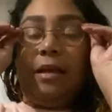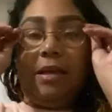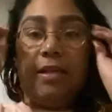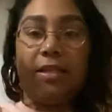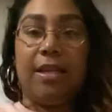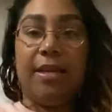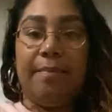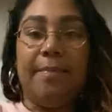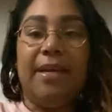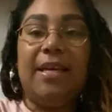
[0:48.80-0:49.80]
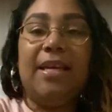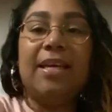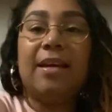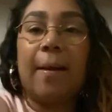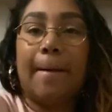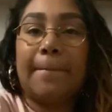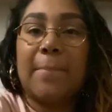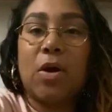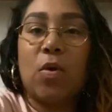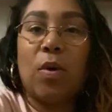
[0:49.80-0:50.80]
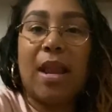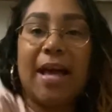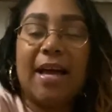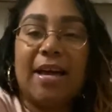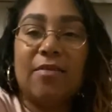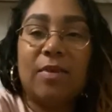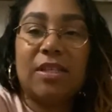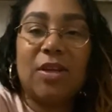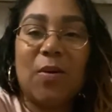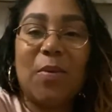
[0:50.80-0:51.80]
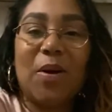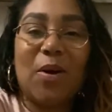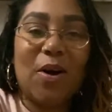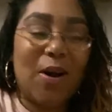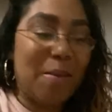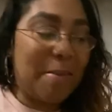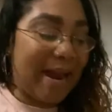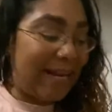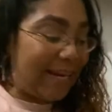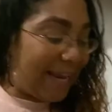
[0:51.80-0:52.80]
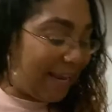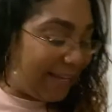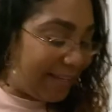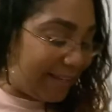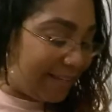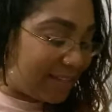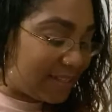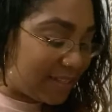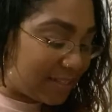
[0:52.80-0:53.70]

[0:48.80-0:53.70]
I said, let me go live. What's going on, my ladies?